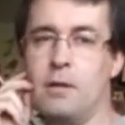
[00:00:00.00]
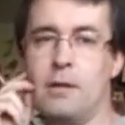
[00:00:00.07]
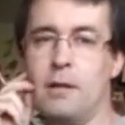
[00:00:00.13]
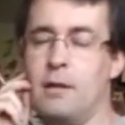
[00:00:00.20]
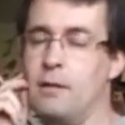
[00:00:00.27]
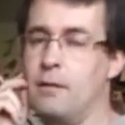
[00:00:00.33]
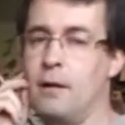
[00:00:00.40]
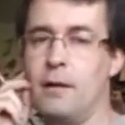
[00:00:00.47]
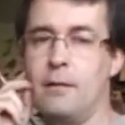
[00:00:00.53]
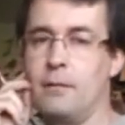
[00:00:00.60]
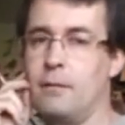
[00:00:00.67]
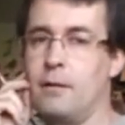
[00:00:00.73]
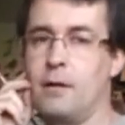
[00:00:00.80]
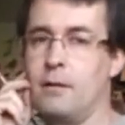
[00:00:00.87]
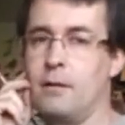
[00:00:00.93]
I
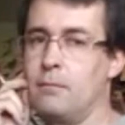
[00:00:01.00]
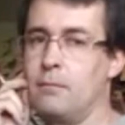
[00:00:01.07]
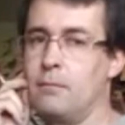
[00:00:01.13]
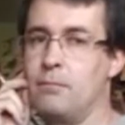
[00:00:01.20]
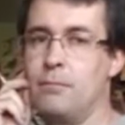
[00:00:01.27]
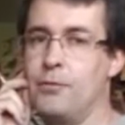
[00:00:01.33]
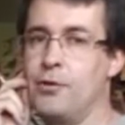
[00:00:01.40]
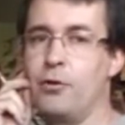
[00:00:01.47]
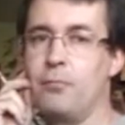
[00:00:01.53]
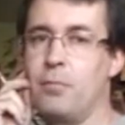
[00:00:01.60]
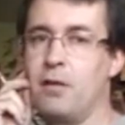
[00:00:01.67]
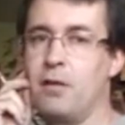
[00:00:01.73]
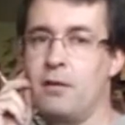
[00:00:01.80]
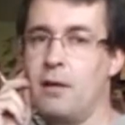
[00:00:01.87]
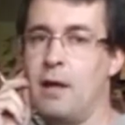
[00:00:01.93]
don't
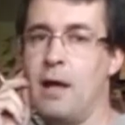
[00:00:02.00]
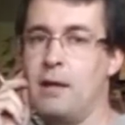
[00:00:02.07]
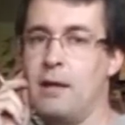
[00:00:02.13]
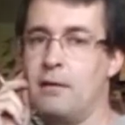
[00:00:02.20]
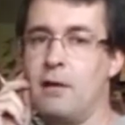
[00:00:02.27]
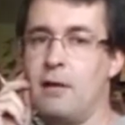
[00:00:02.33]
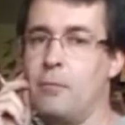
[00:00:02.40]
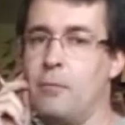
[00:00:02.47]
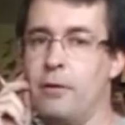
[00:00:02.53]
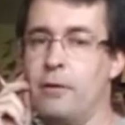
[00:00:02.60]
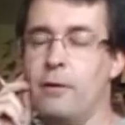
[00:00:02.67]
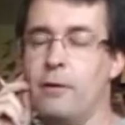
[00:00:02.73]
miss any summer